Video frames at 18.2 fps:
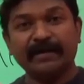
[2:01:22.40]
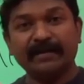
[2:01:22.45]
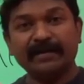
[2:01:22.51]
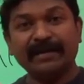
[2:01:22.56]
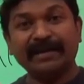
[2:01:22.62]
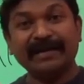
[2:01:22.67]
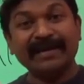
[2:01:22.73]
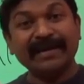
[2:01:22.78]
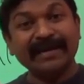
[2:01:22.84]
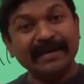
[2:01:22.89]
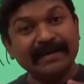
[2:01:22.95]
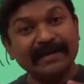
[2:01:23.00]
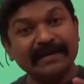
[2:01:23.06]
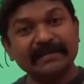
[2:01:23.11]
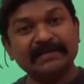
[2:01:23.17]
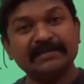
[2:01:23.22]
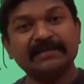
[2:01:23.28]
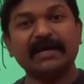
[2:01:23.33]

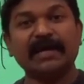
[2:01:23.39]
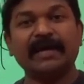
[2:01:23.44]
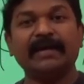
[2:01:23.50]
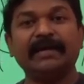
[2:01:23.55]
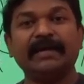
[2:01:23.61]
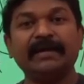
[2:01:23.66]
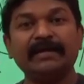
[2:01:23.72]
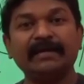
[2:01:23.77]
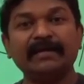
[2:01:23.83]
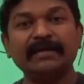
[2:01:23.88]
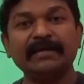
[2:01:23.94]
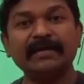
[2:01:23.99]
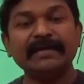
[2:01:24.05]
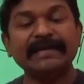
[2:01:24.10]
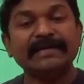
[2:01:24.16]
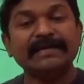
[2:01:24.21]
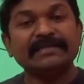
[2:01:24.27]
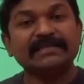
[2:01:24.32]
redesigned,
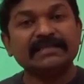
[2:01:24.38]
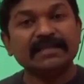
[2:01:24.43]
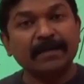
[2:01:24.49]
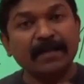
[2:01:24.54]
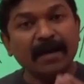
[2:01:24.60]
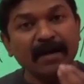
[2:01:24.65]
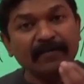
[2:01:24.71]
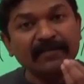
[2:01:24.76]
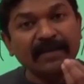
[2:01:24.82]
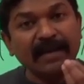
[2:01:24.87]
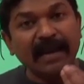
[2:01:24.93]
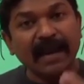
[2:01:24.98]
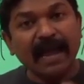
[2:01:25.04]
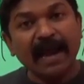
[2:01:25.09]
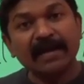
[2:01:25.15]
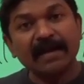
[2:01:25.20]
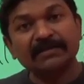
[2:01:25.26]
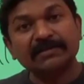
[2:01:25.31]
some of the
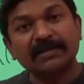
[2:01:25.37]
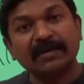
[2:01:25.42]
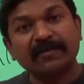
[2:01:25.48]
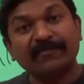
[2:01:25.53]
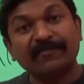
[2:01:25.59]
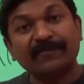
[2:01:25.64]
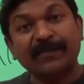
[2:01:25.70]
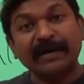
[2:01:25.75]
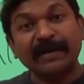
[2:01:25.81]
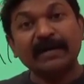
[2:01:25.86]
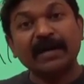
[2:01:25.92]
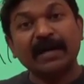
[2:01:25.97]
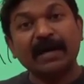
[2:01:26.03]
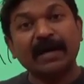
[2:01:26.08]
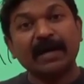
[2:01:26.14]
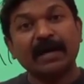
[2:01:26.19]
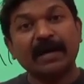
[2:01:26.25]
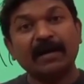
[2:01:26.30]
lands of
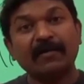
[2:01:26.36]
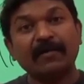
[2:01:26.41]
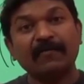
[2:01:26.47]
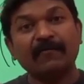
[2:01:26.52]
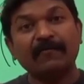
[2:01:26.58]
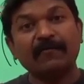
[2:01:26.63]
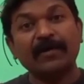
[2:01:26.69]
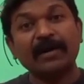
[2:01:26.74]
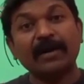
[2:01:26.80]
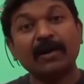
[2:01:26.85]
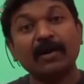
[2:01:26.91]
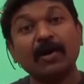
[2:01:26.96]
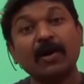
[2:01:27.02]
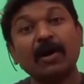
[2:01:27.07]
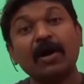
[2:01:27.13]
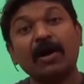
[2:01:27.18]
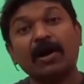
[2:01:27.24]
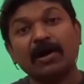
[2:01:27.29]
Panna were
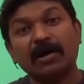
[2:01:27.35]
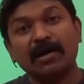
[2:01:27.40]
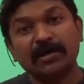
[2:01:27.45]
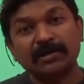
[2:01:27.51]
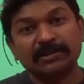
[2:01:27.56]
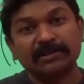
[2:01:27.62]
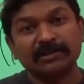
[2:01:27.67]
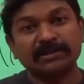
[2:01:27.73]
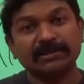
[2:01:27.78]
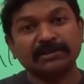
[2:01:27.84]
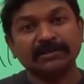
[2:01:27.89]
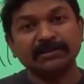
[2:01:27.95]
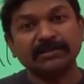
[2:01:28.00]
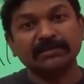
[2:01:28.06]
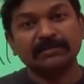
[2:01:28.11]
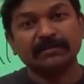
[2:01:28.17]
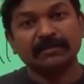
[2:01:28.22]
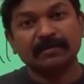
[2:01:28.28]
lost.
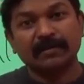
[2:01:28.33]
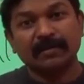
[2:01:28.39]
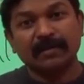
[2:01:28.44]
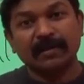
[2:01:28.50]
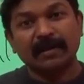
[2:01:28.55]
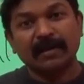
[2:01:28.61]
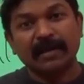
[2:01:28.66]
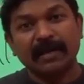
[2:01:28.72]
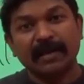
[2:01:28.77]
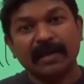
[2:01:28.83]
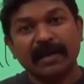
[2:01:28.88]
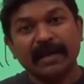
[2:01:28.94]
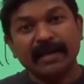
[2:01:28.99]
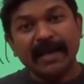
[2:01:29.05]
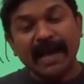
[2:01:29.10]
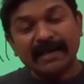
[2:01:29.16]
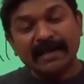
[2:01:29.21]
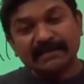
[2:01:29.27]

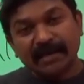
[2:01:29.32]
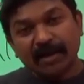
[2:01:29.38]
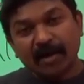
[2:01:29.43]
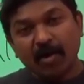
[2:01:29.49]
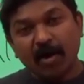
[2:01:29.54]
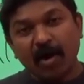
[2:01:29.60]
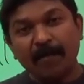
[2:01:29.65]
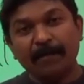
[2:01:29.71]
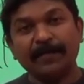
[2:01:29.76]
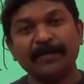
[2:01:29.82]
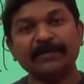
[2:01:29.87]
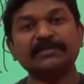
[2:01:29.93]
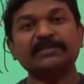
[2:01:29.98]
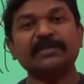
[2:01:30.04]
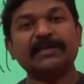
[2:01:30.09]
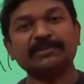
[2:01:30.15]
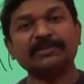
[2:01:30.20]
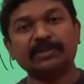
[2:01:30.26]
As a
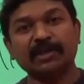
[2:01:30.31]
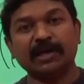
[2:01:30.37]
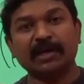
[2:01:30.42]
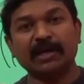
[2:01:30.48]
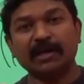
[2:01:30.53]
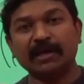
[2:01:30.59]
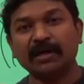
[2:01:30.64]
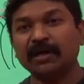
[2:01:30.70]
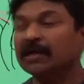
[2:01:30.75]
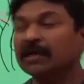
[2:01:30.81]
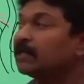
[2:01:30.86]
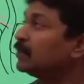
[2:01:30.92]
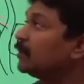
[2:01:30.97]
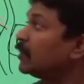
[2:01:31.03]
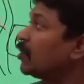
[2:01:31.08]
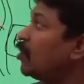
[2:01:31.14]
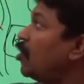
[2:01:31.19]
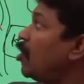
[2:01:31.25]
compensation,
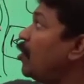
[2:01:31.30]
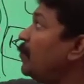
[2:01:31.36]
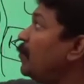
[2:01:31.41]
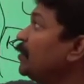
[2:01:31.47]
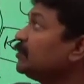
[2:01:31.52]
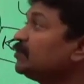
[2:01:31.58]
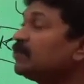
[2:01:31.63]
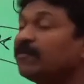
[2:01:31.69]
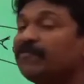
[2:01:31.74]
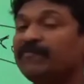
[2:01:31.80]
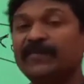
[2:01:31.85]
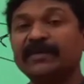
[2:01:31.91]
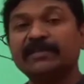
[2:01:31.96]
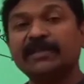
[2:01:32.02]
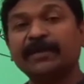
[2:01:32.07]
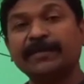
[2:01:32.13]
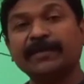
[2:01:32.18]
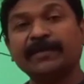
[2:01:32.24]
the governments of
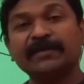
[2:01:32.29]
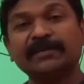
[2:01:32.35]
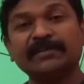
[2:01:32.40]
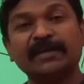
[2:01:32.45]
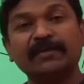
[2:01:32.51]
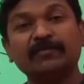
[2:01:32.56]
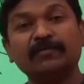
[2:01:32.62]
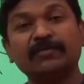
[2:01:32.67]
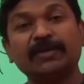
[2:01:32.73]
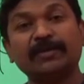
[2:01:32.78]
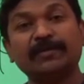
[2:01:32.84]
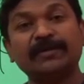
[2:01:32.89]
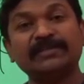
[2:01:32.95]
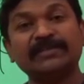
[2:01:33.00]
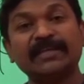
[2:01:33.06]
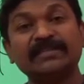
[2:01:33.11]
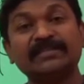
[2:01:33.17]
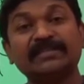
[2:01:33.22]
Madhya Pradesh and Uttar Pradesh
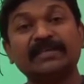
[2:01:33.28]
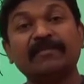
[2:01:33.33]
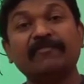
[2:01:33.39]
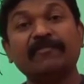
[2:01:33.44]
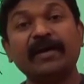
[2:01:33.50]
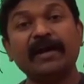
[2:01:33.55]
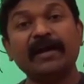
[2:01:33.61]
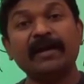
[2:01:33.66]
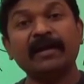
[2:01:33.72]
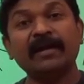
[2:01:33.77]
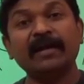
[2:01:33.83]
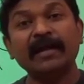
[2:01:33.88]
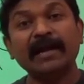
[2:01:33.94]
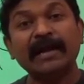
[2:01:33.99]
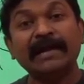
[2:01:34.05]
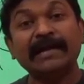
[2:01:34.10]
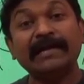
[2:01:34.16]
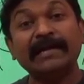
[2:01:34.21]
has given
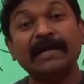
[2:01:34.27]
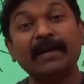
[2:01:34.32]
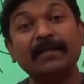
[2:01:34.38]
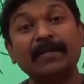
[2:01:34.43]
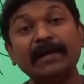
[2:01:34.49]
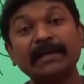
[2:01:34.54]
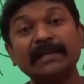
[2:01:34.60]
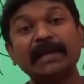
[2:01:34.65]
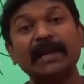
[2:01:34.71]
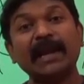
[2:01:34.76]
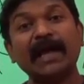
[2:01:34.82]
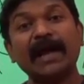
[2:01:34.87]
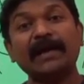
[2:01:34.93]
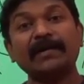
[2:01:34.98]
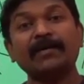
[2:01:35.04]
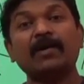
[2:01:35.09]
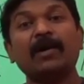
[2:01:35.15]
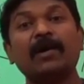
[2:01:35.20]
double the
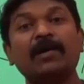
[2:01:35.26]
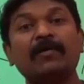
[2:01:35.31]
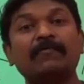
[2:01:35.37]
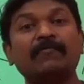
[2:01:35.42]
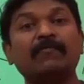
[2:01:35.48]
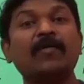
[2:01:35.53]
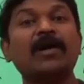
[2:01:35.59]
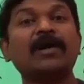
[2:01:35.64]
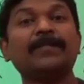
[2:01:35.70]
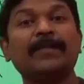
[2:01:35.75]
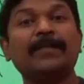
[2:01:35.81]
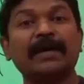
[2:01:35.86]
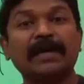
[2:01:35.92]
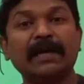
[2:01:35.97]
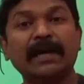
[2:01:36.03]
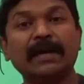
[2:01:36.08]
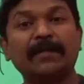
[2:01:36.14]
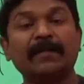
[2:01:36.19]
land of what
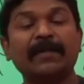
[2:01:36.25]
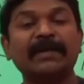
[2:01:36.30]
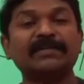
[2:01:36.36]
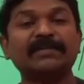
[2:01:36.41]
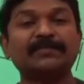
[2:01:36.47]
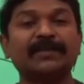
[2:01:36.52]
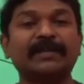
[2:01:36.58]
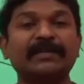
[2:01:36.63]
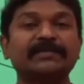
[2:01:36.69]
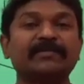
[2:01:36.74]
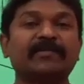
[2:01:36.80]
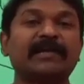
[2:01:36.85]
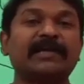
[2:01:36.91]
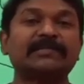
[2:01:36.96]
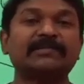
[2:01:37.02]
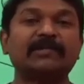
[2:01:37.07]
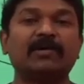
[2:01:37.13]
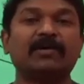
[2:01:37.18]
Panna Biosphere Reserve
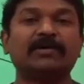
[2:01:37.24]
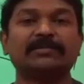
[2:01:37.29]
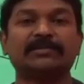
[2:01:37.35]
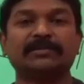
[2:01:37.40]
has lost.